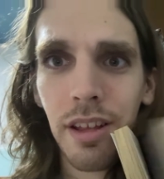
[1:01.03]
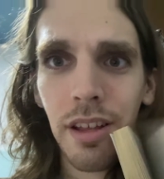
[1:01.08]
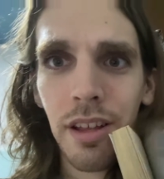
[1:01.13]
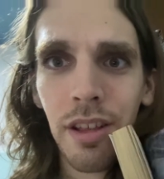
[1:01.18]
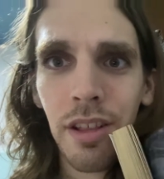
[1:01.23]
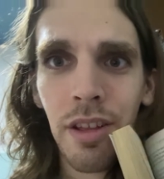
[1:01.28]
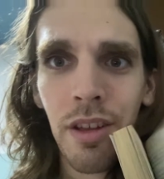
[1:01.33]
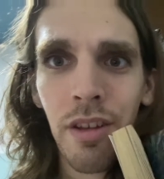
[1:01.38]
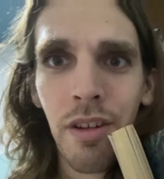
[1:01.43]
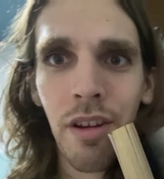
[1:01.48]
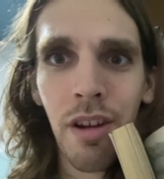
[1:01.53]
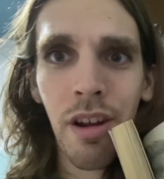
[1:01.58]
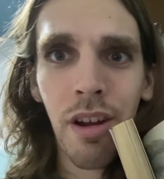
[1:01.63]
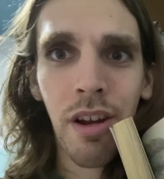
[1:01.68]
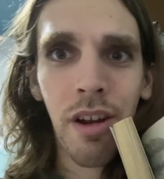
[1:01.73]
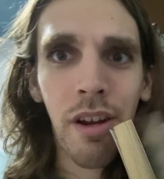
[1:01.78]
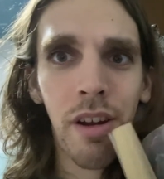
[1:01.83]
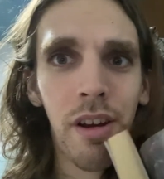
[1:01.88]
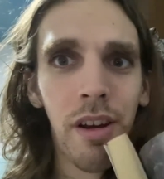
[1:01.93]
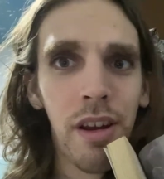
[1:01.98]
there
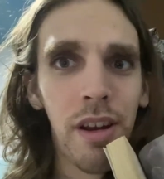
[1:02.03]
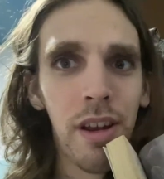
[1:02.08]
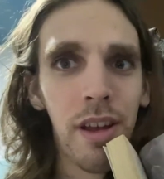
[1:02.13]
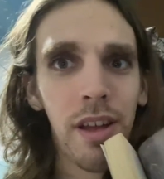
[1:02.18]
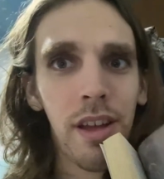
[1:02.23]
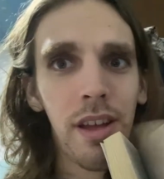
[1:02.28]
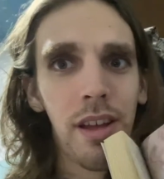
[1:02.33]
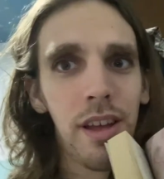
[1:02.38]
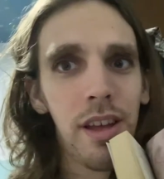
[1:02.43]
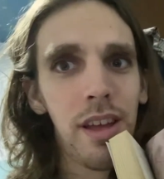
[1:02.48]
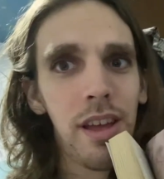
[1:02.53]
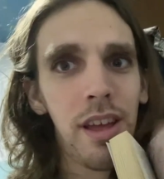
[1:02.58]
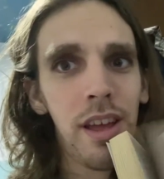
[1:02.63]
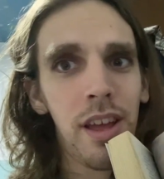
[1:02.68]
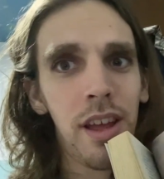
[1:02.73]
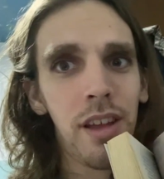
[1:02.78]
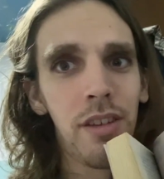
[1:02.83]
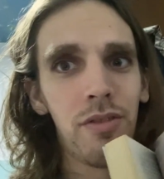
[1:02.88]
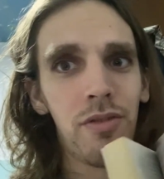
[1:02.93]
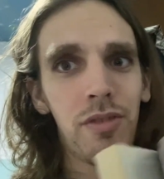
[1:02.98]
are a
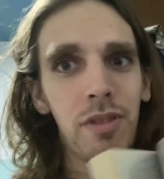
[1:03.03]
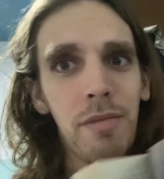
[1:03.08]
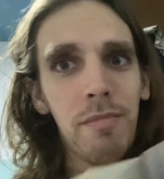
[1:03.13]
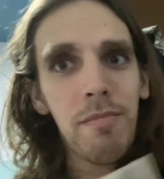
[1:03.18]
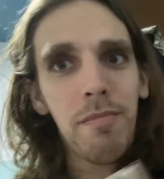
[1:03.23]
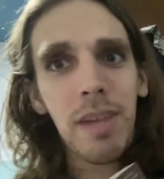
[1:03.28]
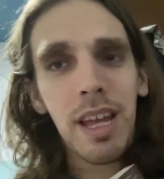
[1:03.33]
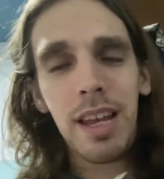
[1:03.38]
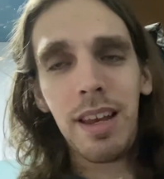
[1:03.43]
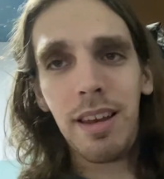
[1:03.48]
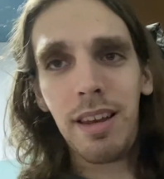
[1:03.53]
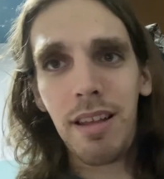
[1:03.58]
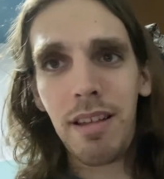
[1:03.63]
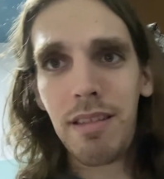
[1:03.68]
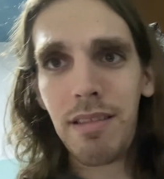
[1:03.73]
tremendous